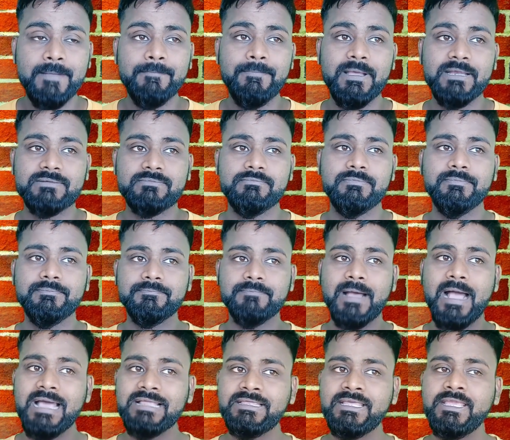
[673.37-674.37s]
But
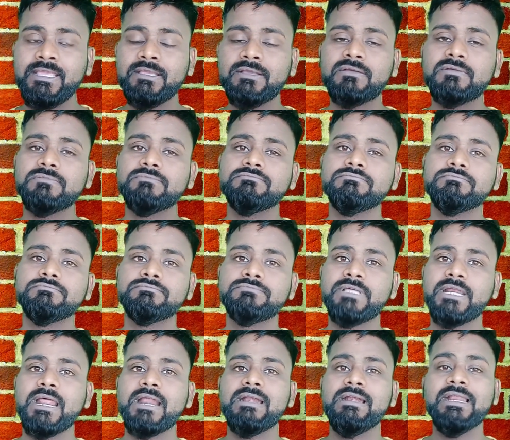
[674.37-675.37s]
I think
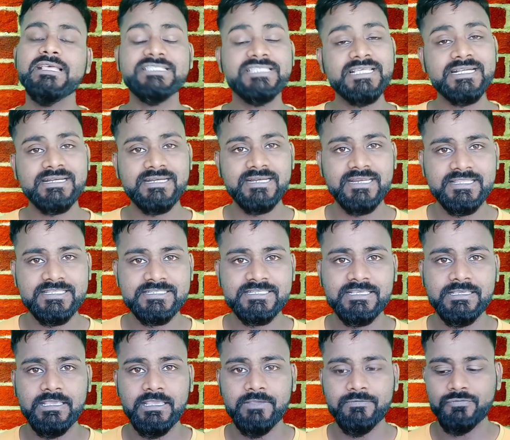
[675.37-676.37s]
there are lesser risk
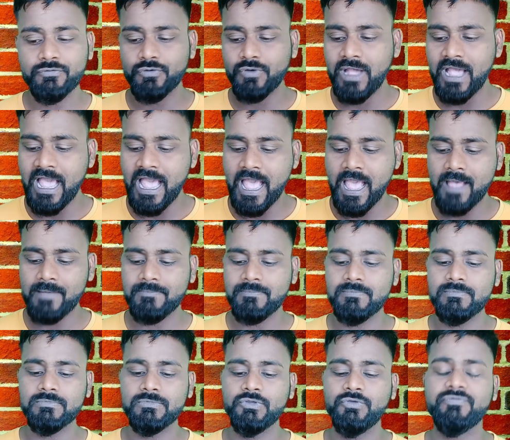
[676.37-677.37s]
if you
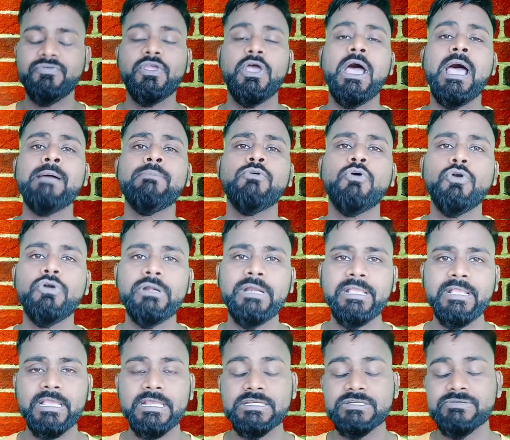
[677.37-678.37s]
have
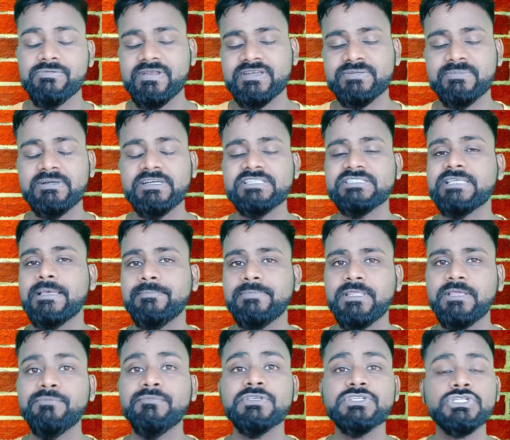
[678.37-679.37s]
holding an investment in
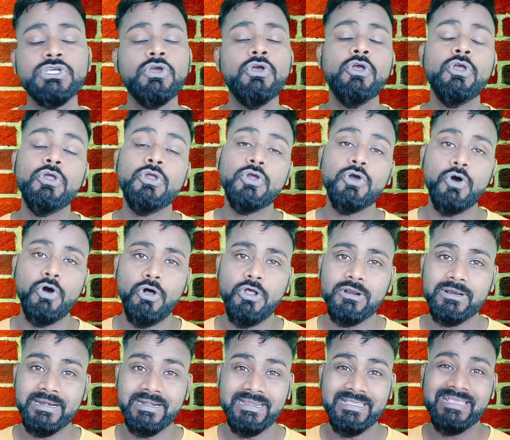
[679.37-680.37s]
something which
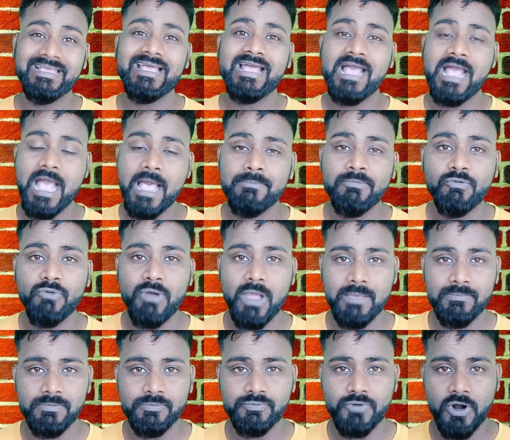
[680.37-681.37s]
already have a
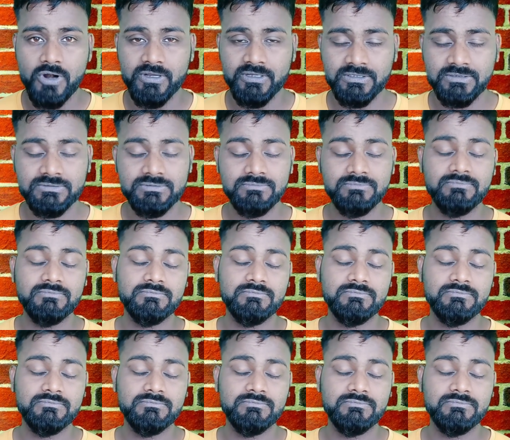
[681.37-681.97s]
viable product,